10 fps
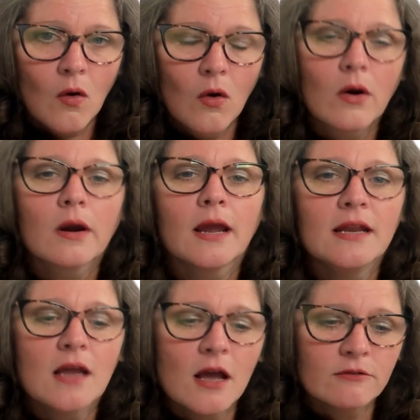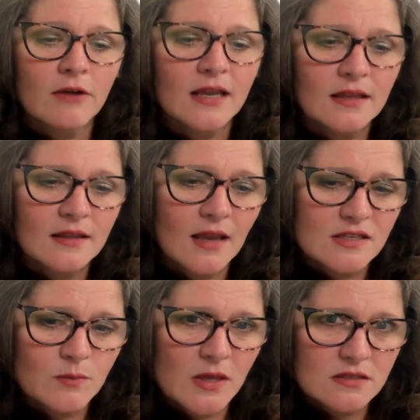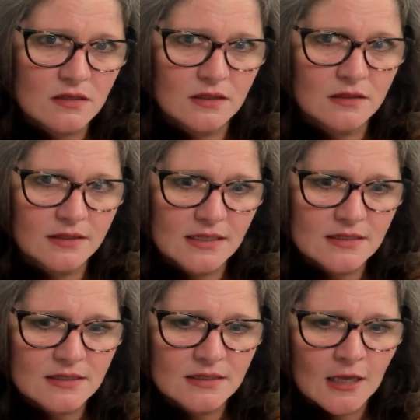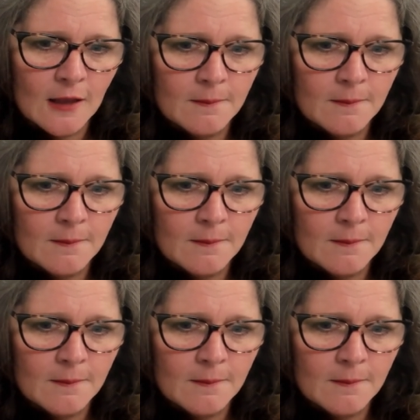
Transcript: or an unrecognized mental illness.